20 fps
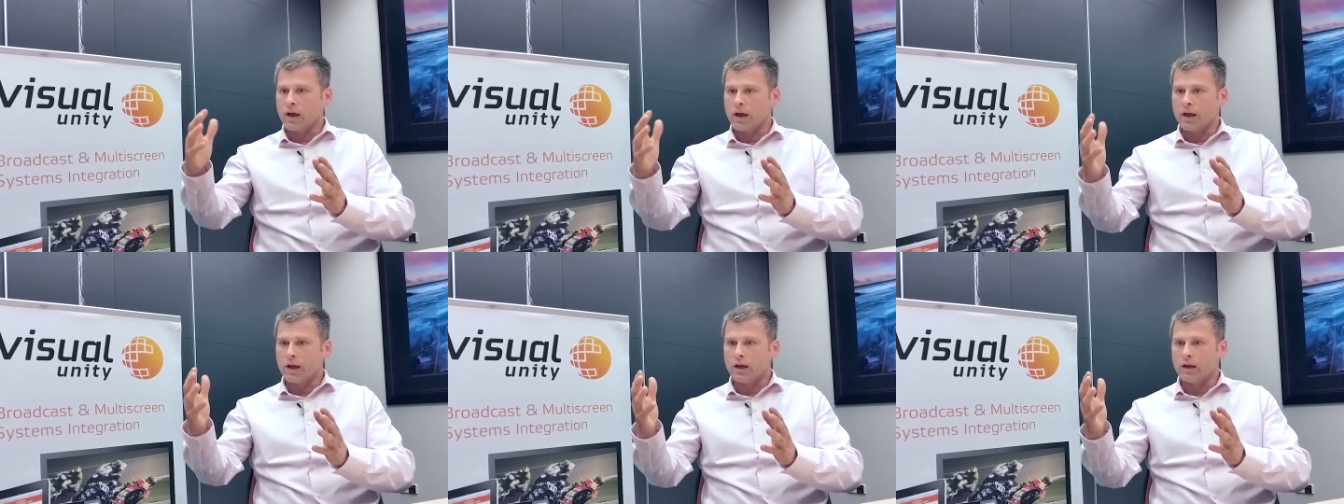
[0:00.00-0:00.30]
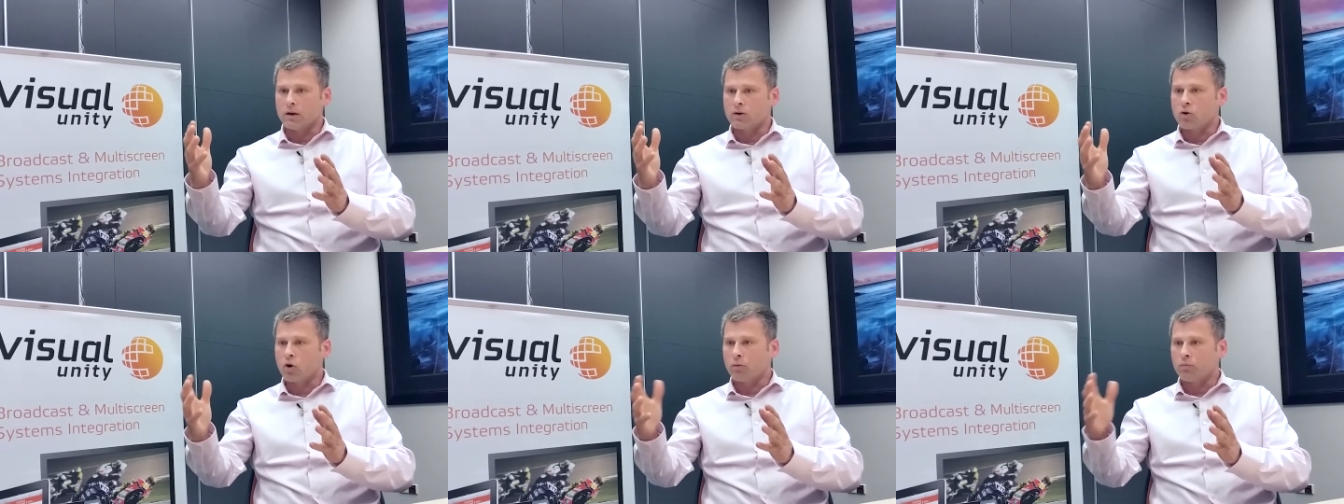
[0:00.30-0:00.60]

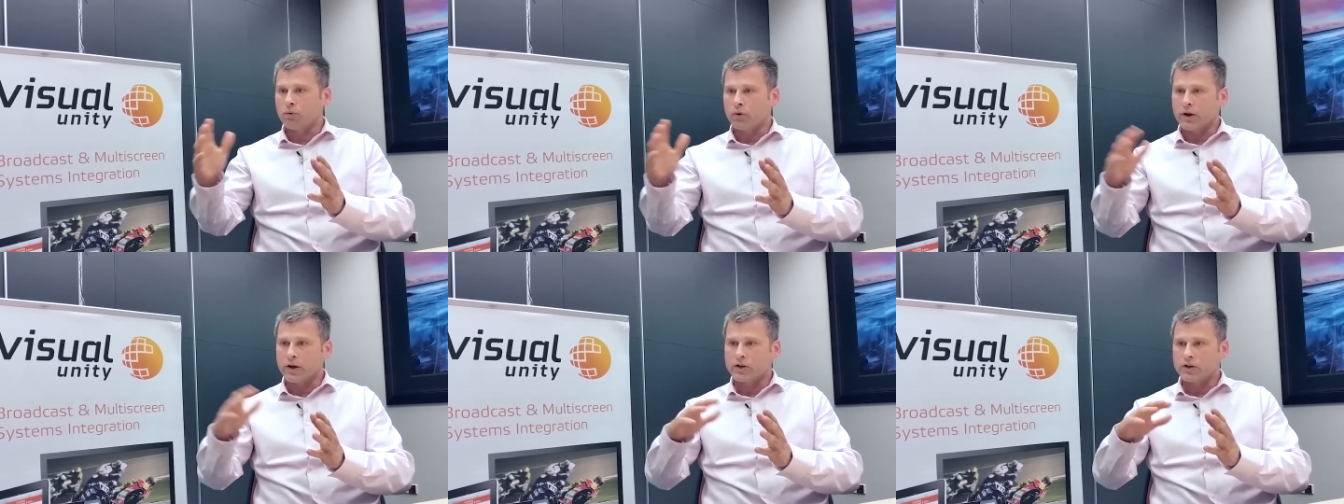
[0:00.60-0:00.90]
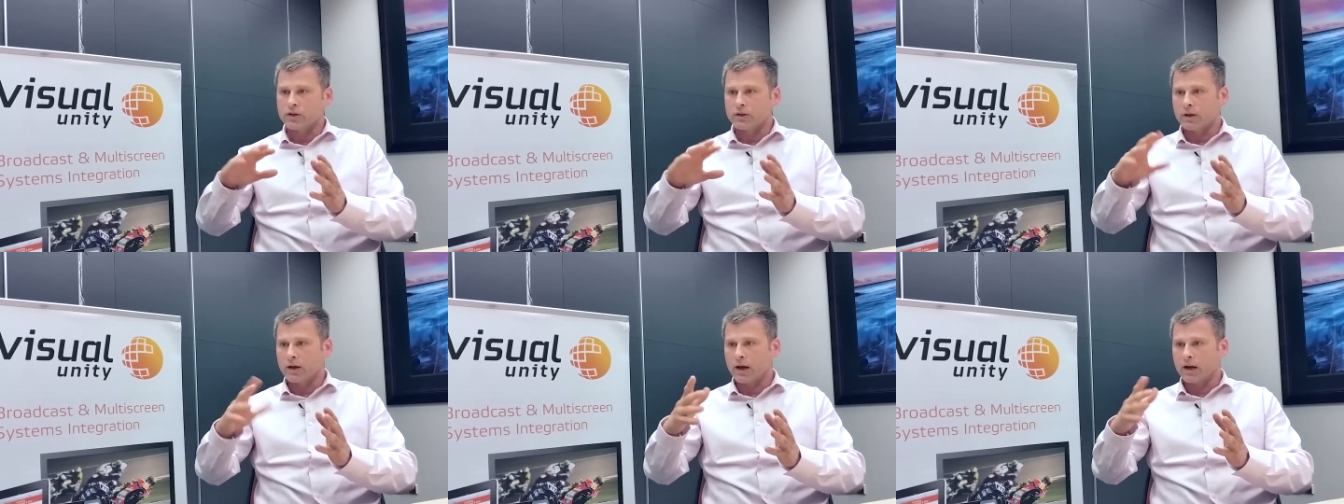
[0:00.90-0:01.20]
a
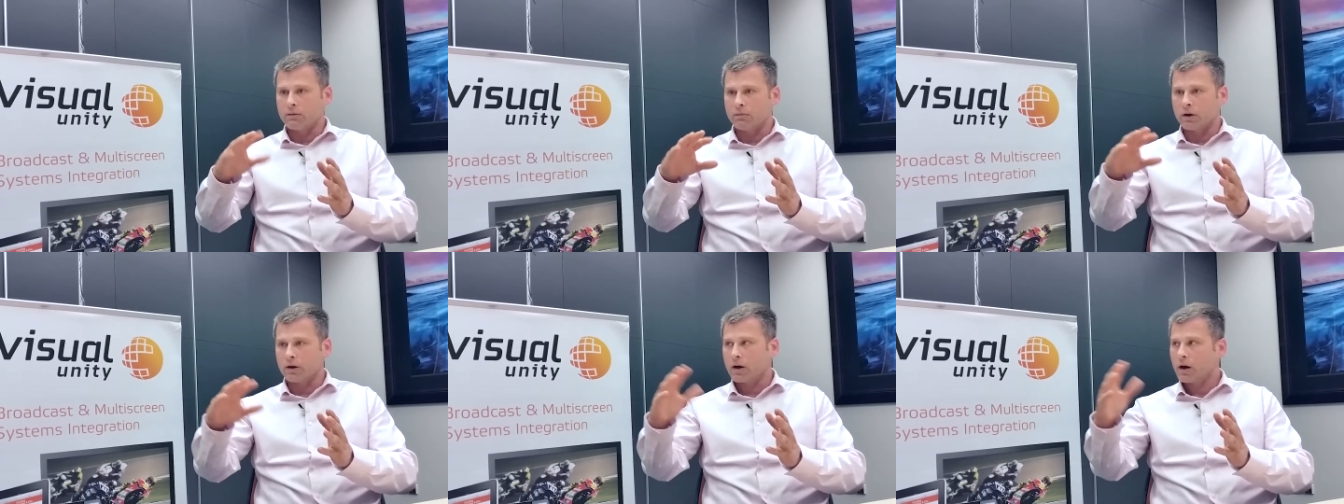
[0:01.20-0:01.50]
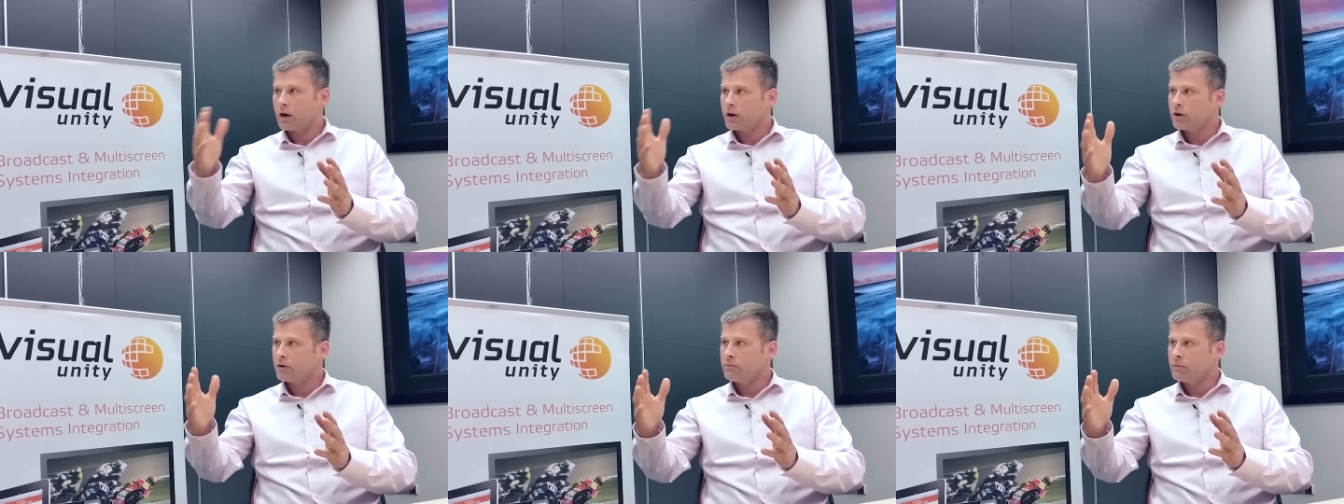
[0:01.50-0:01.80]
corporation at about
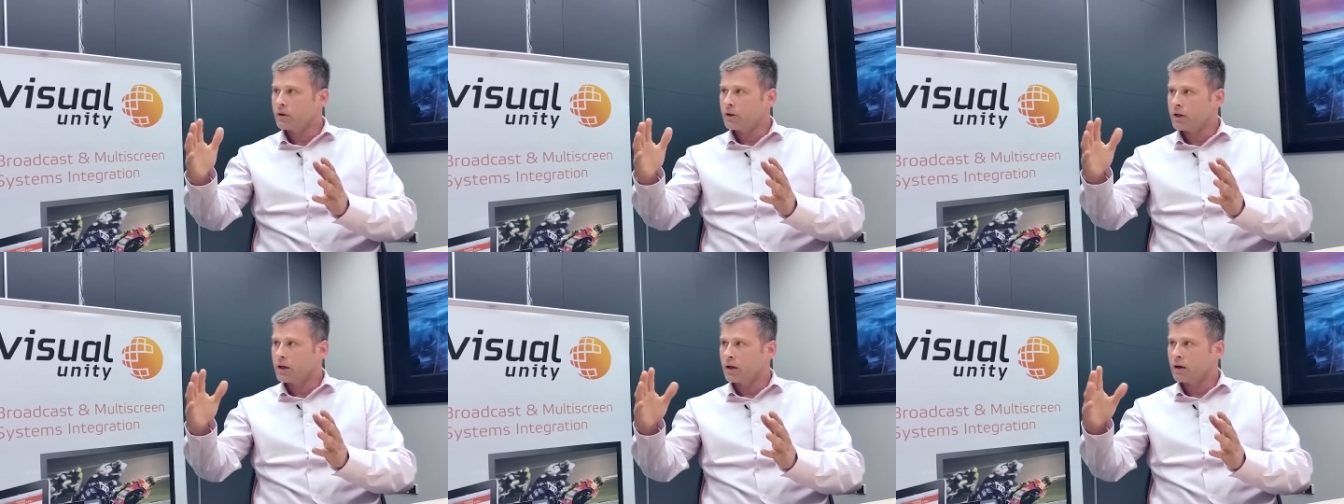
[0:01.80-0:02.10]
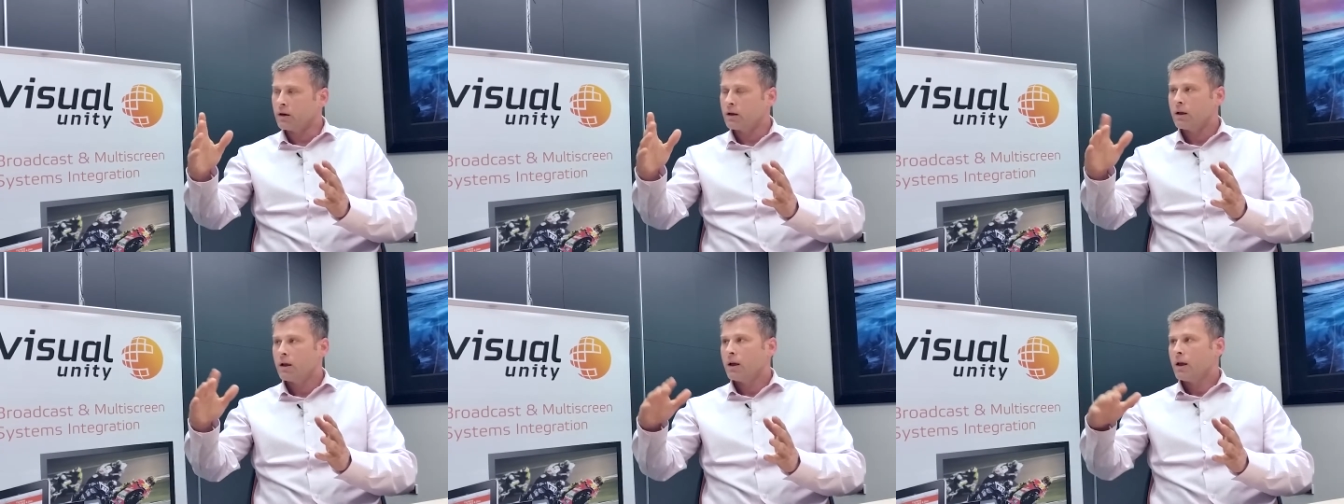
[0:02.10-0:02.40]
100
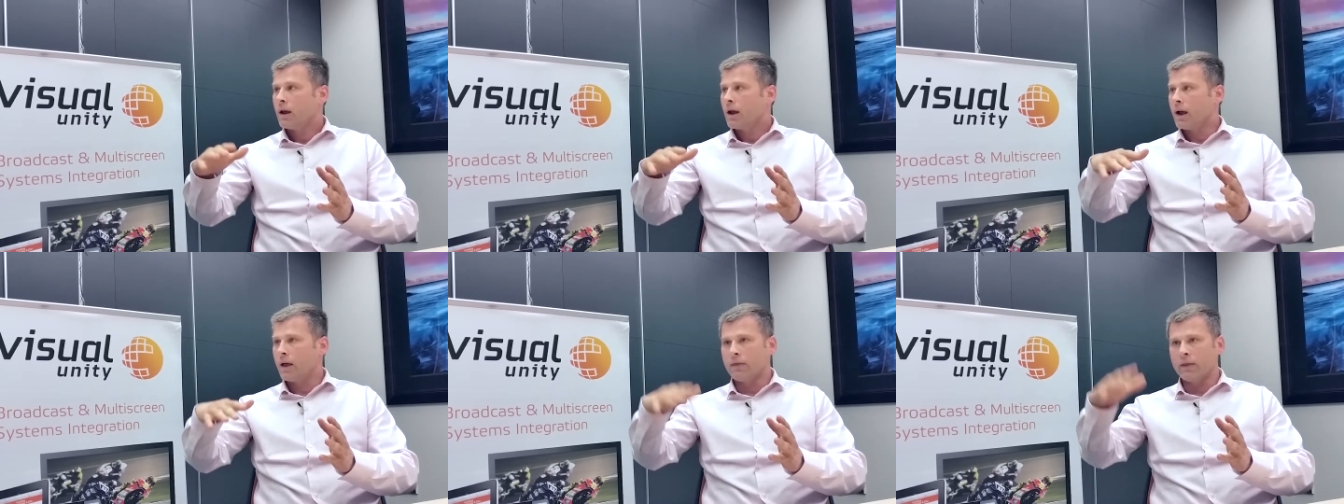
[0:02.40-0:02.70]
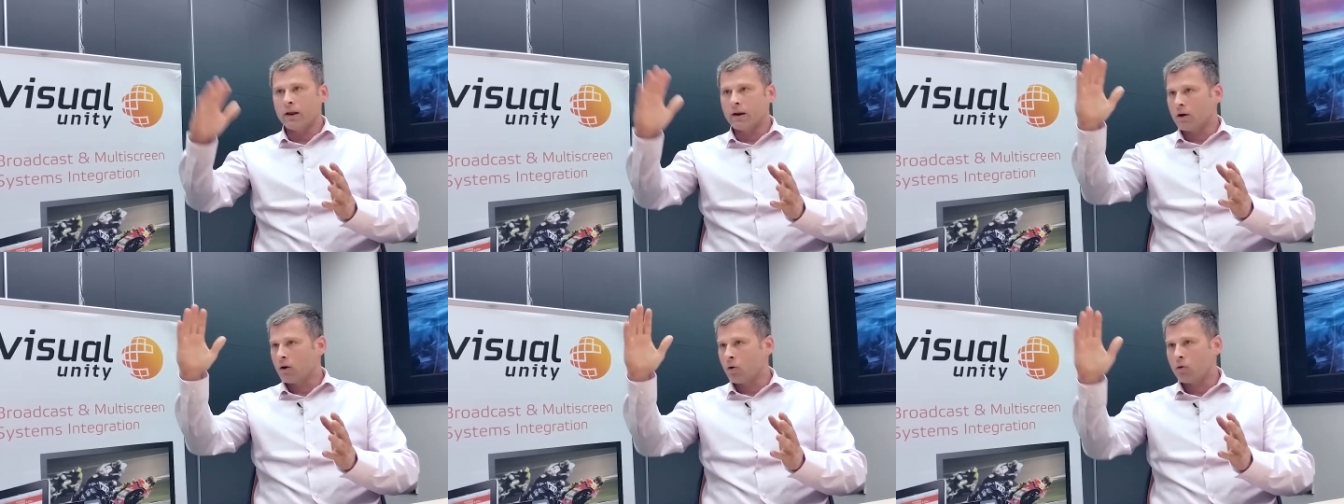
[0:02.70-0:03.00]
million, and
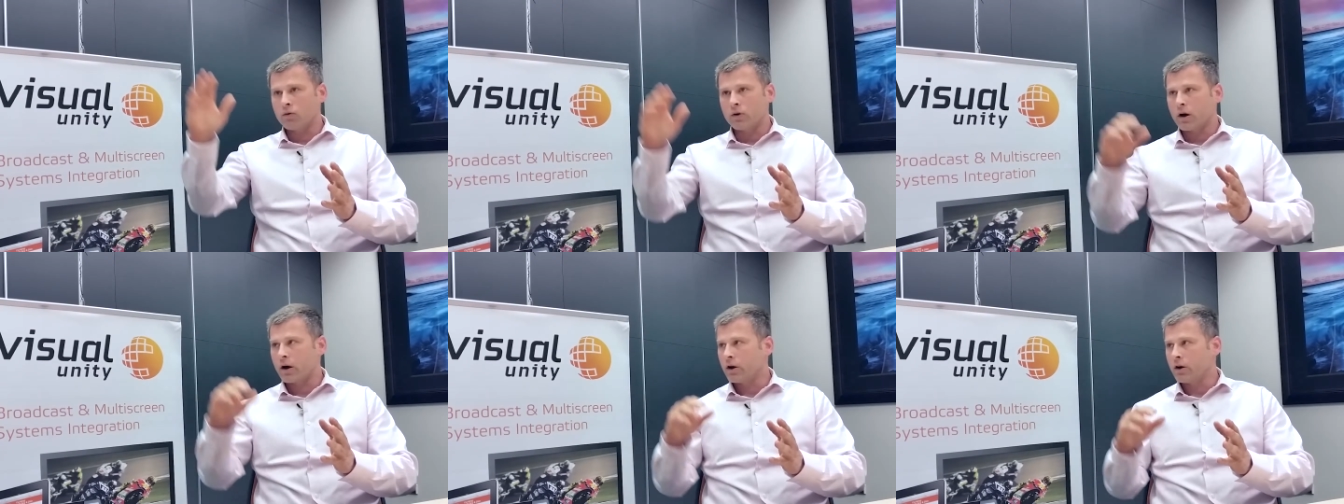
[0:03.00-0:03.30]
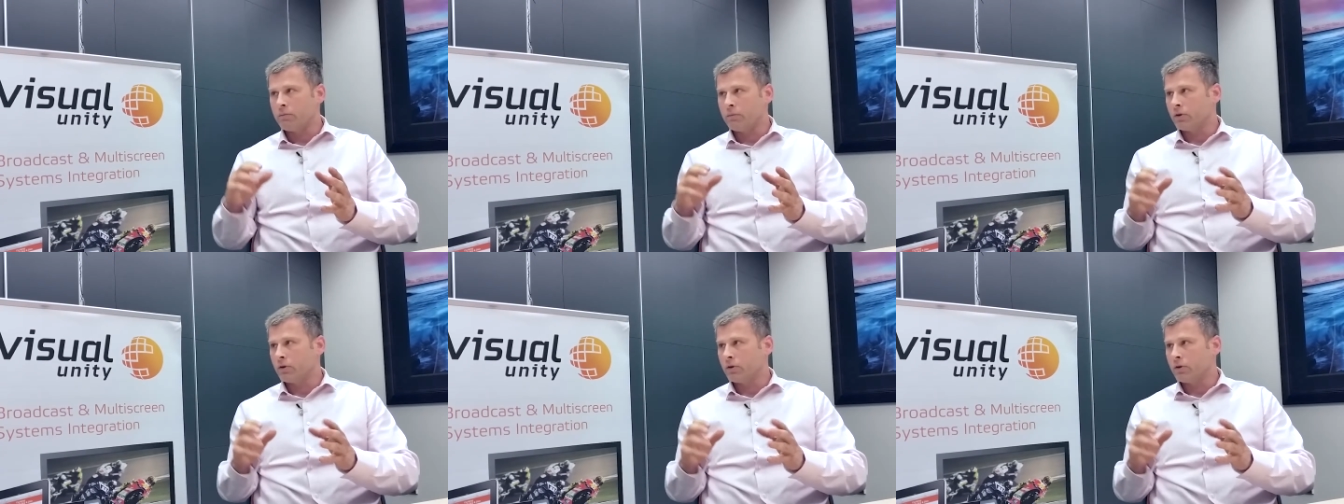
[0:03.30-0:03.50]
then over 100